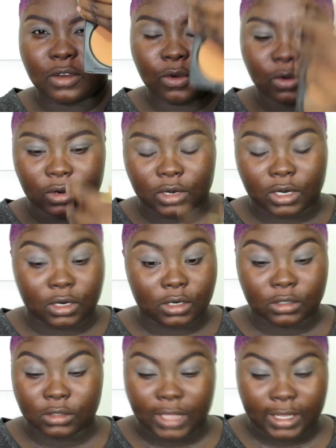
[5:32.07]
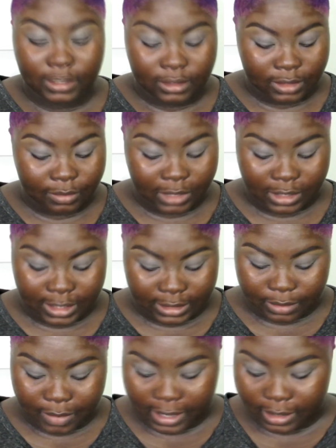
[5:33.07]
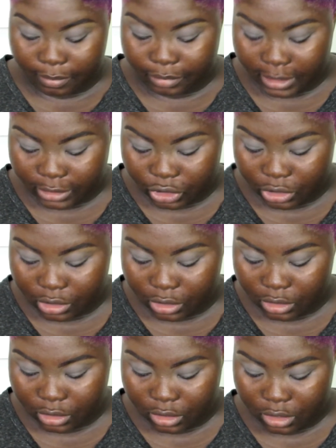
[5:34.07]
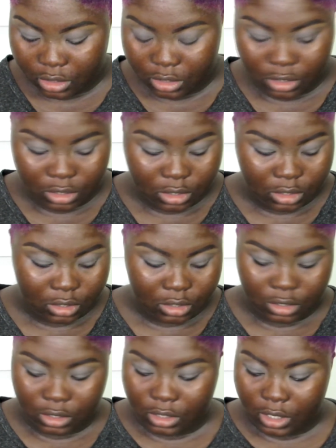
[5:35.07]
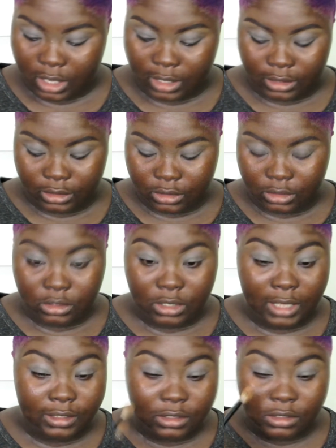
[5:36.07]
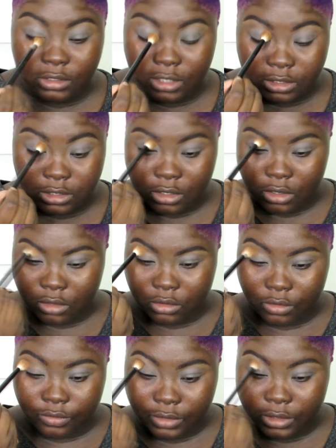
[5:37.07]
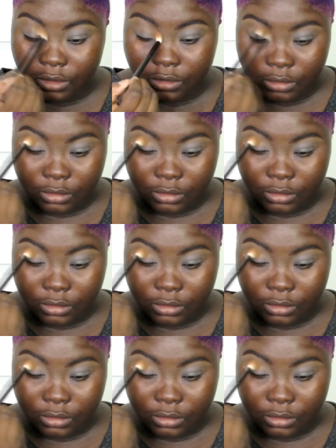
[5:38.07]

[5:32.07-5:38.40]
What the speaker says: or like something that's my complexion, and I just dust it all over